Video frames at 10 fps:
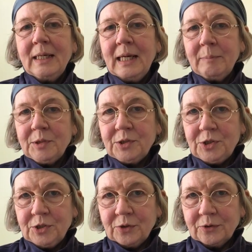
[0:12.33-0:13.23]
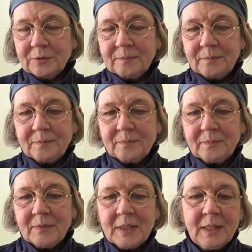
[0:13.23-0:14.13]
Abbot John
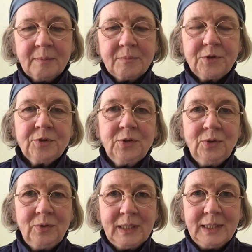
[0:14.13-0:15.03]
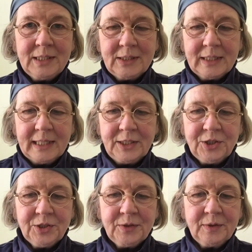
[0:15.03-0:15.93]
comes through into the
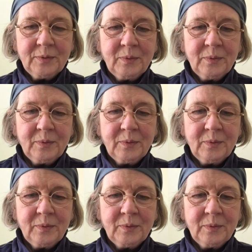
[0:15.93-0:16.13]
kitchen